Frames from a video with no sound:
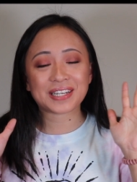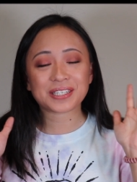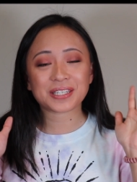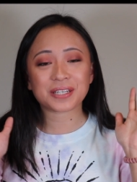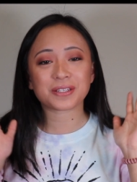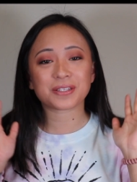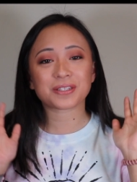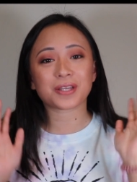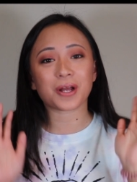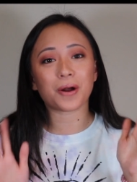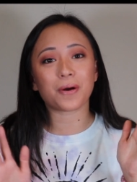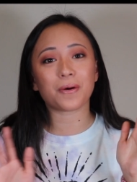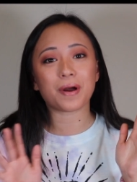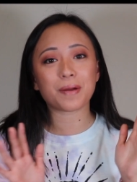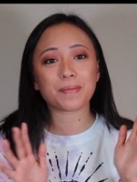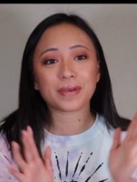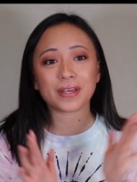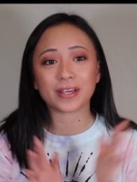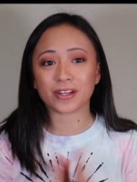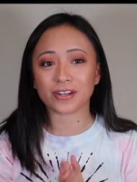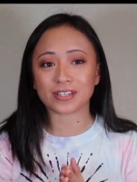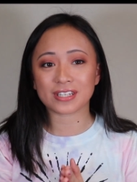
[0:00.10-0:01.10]
guys, so I'm
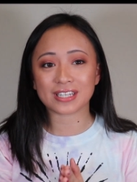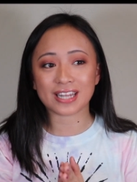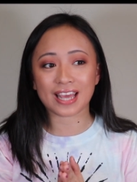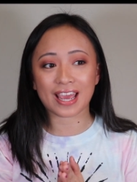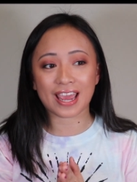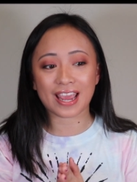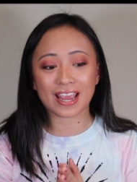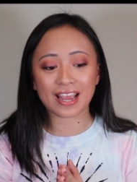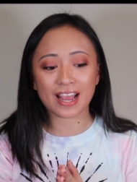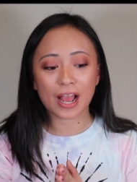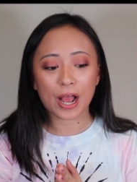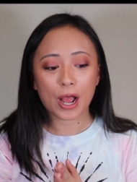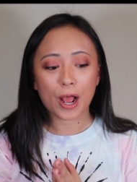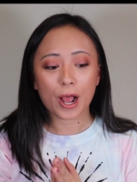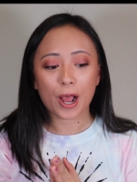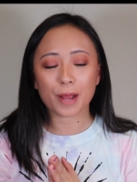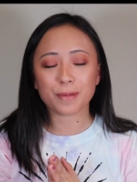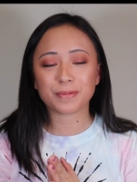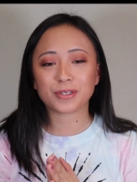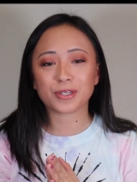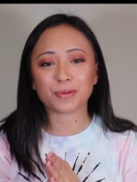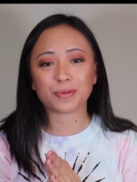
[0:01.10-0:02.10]
here today.
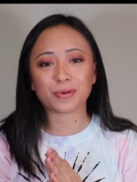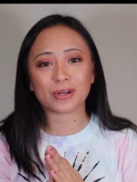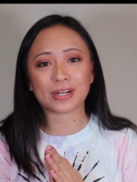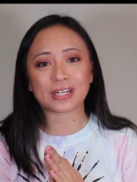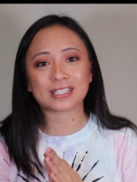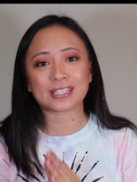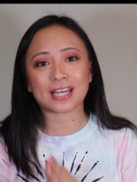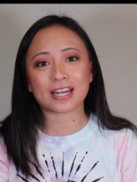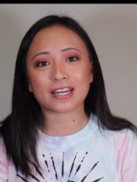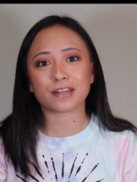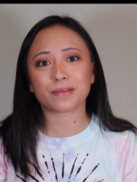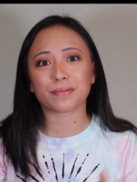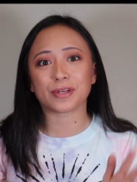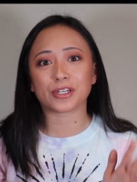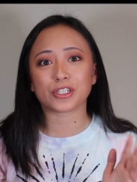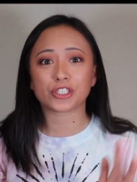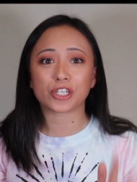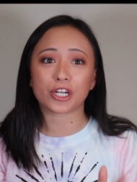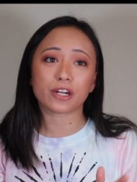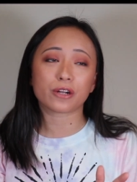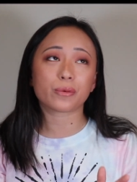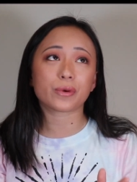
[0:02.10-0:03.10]
I'm super excited to be
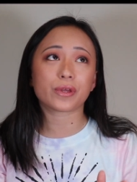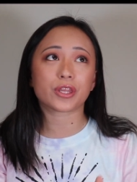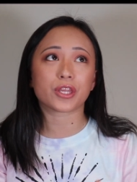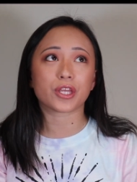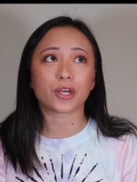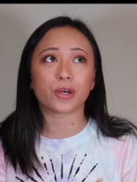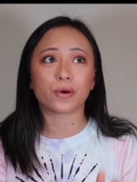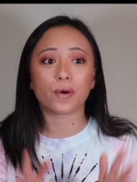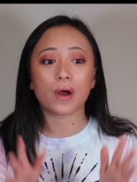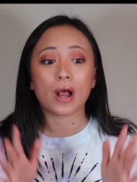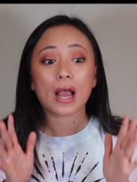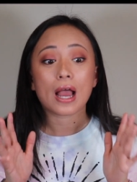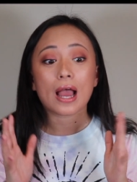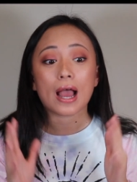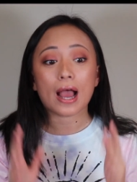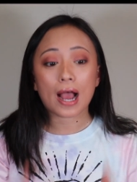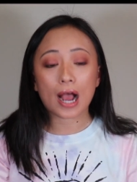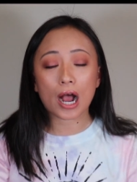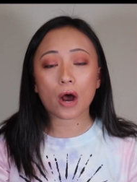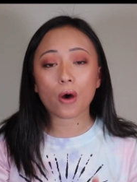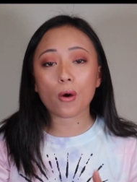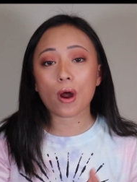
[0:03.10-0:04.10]
sharing with you
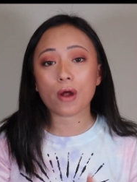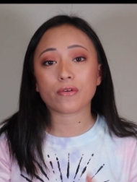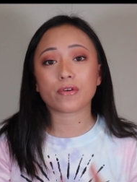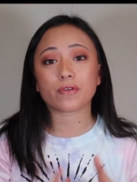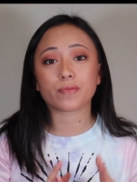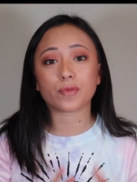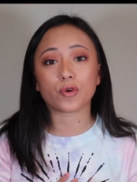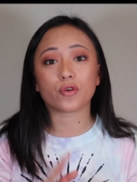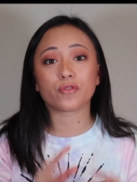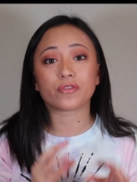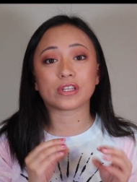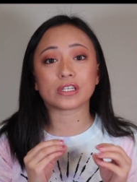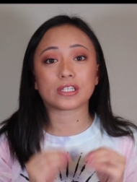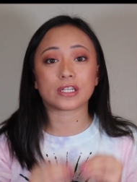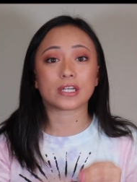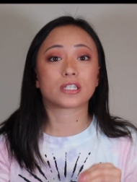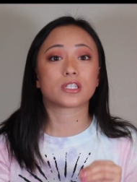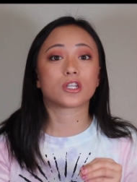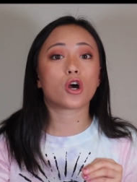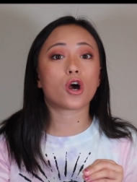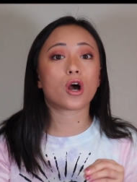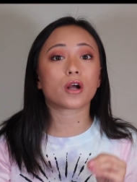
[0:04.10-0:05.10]
how I remove the
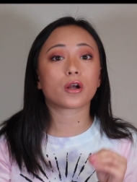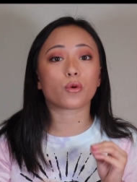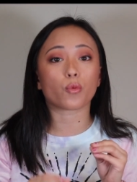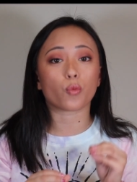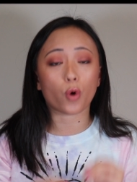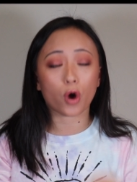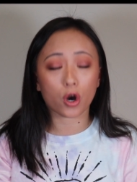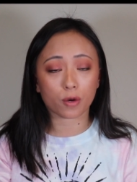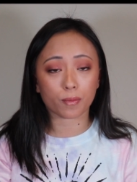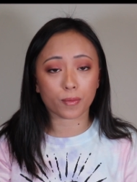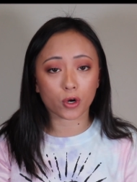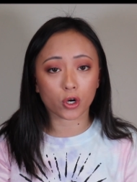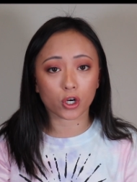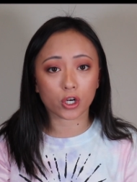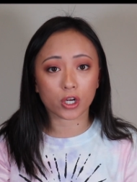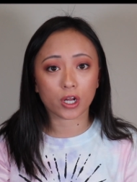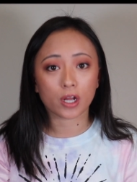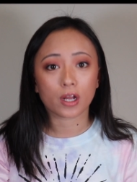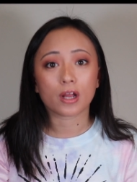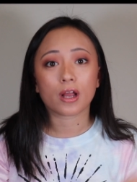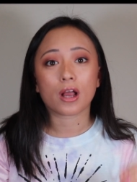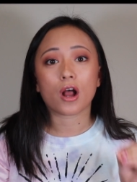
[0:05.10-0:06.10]
TikTok
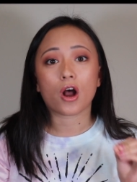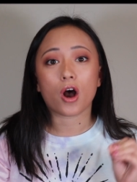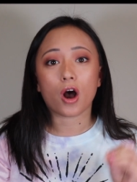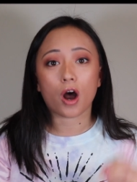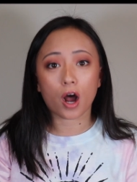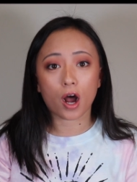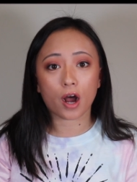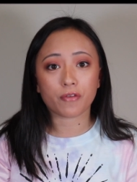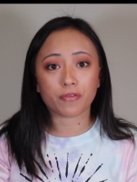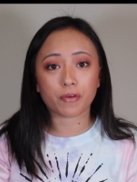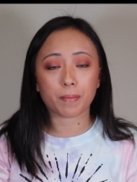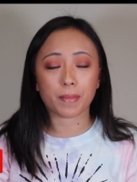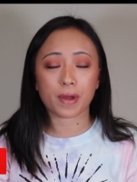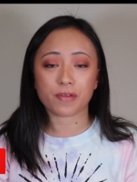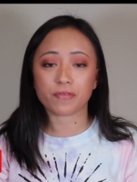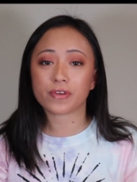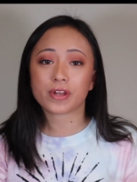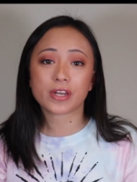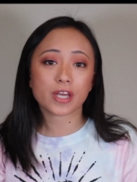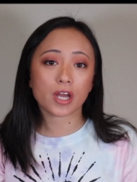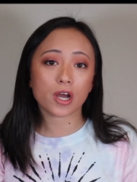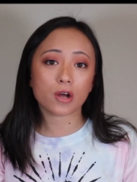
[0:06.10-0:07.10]
watermark off my
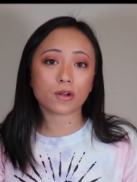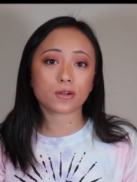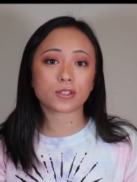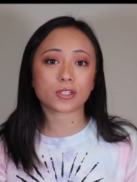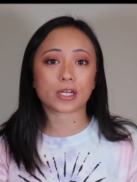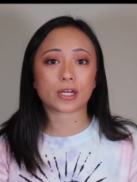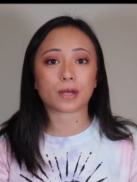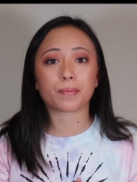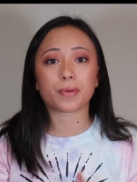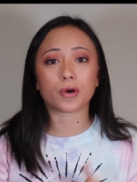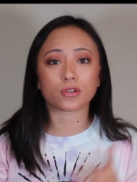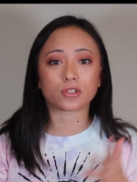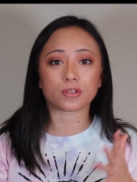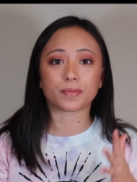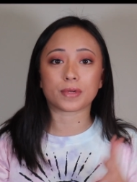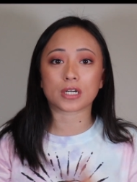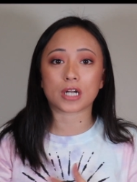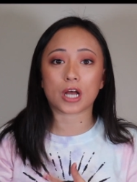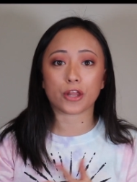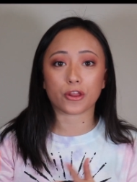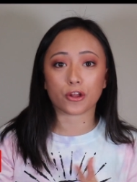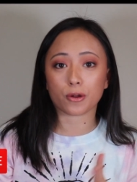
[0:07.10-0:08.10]
video so I can post them
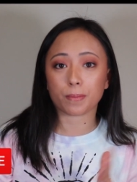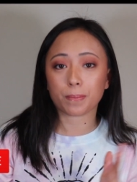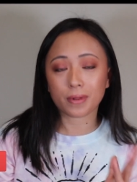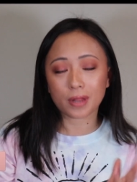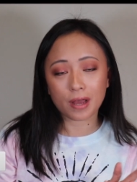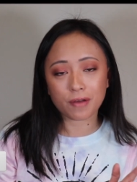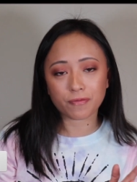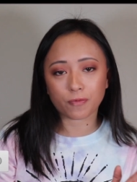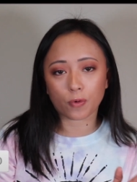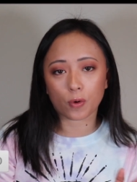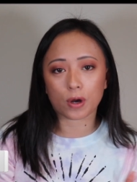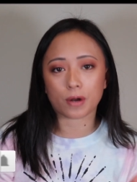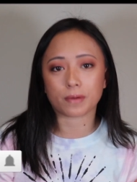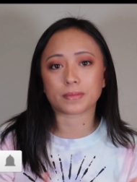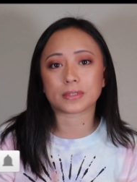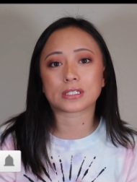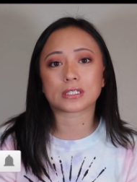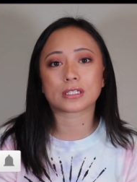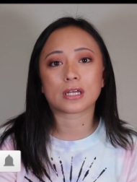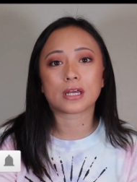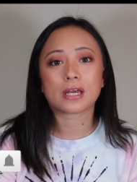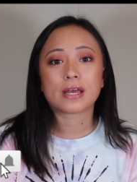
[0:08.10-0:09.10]
on other
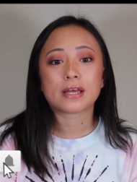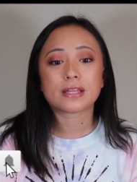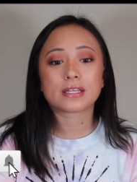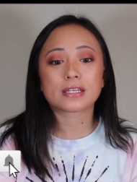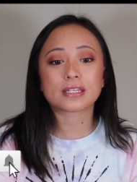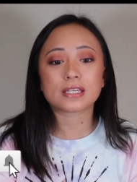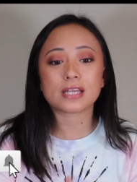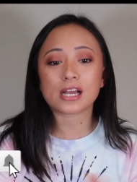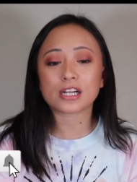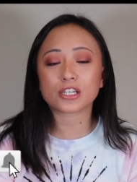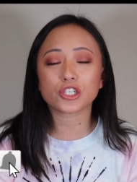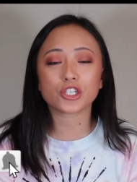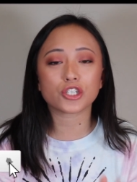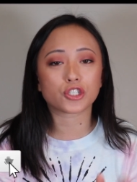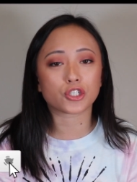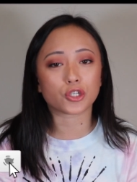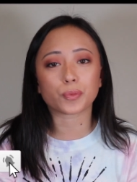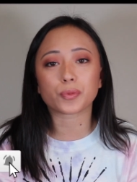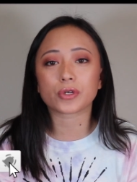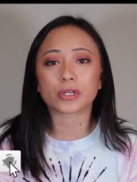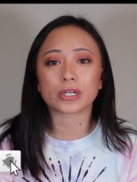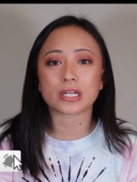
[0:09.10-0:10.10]
platforms. This is actually
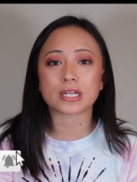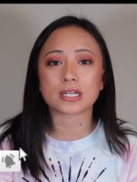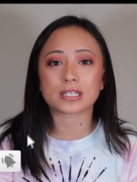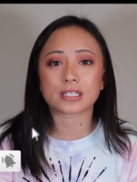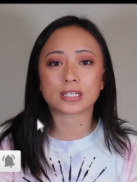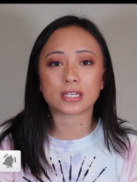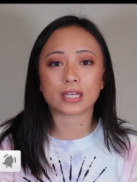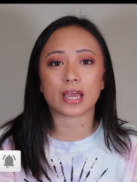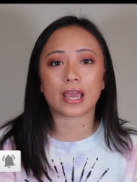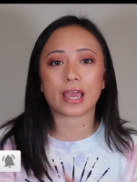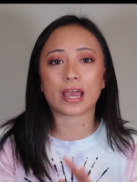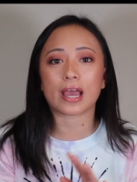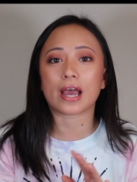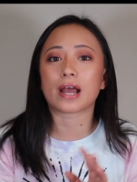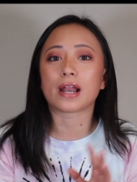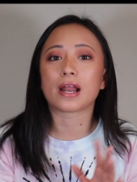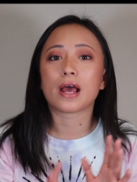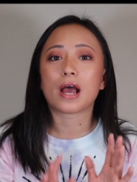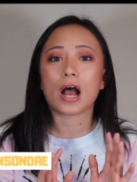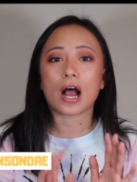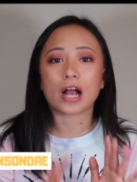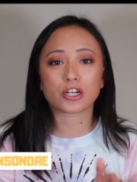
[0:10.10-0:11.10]
super easy and
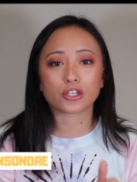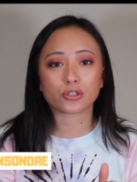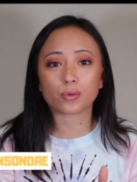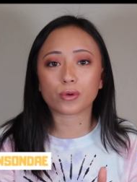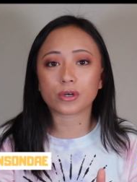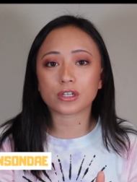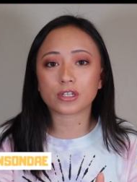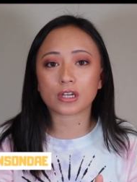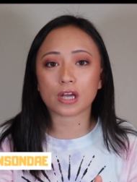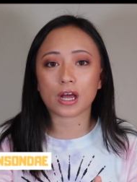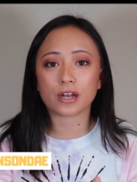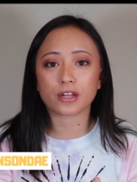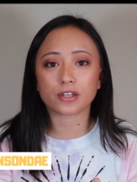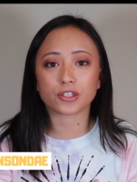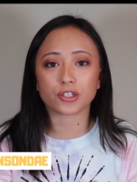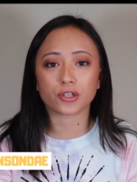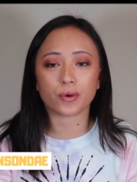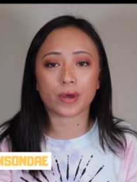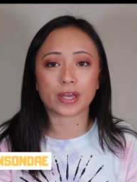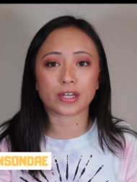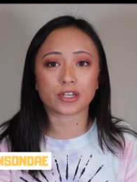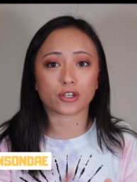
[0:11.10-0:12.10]
I just wanted to kind of
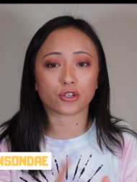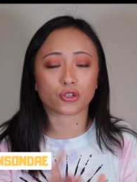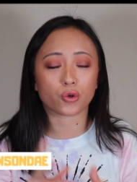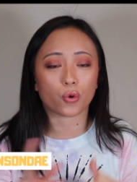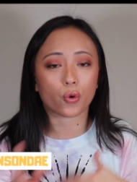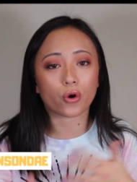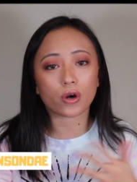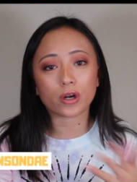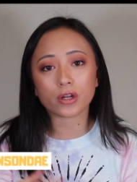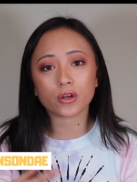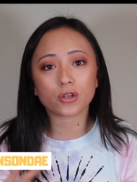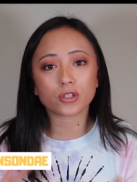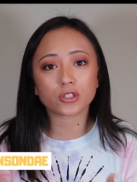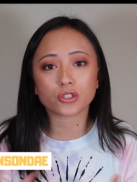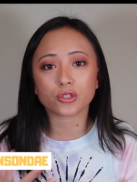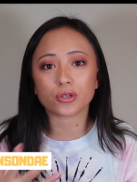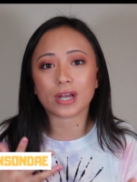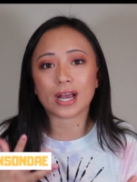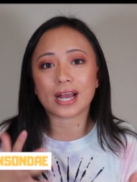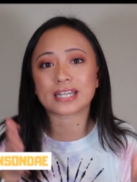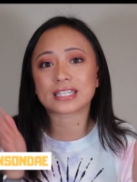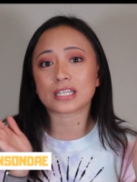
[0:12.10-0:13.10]
do a tutorial so
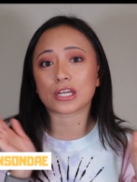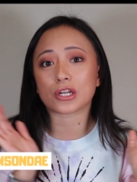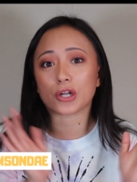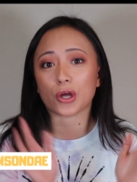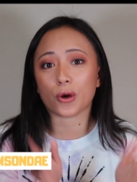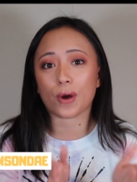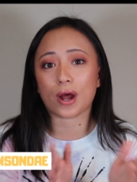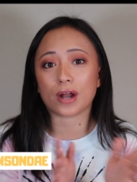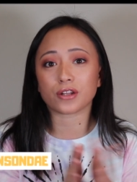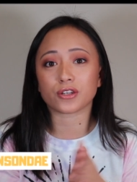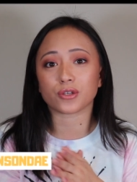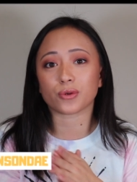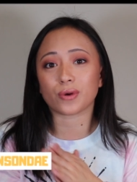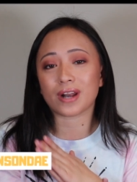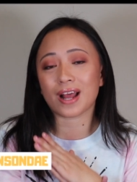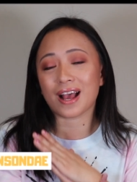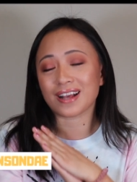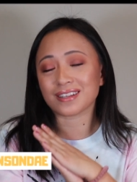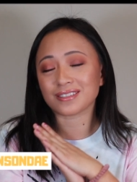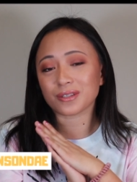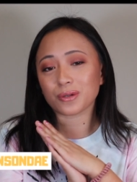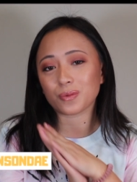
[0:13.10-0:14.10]
you guys know how to do it
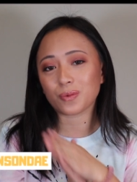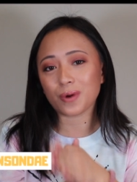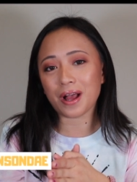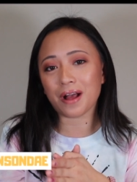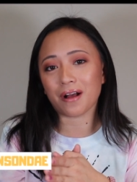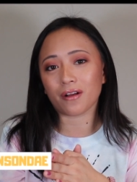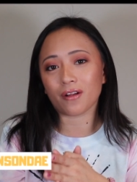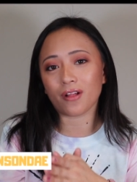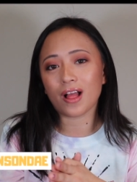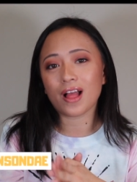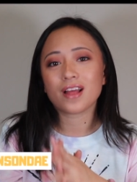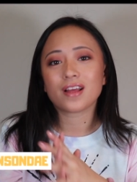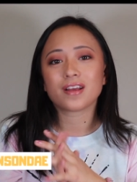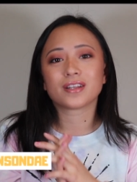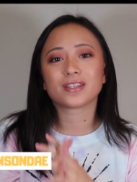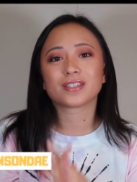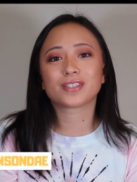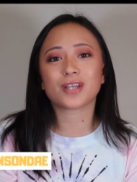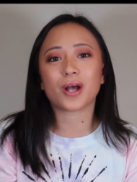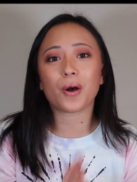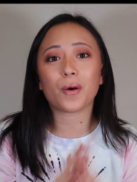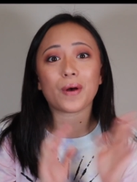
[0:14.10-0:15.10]
as well.
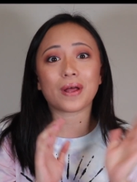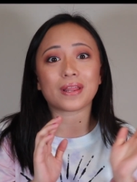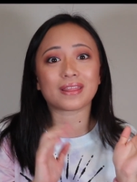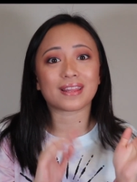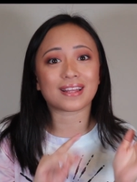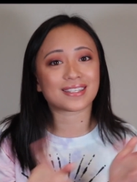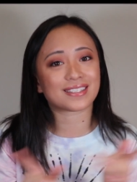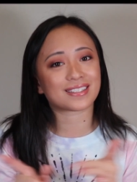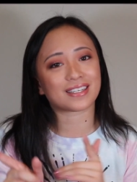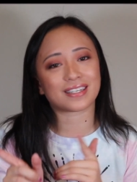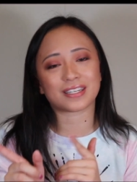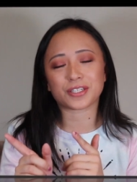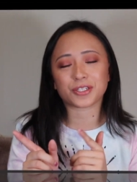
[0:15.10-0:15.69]
So let's get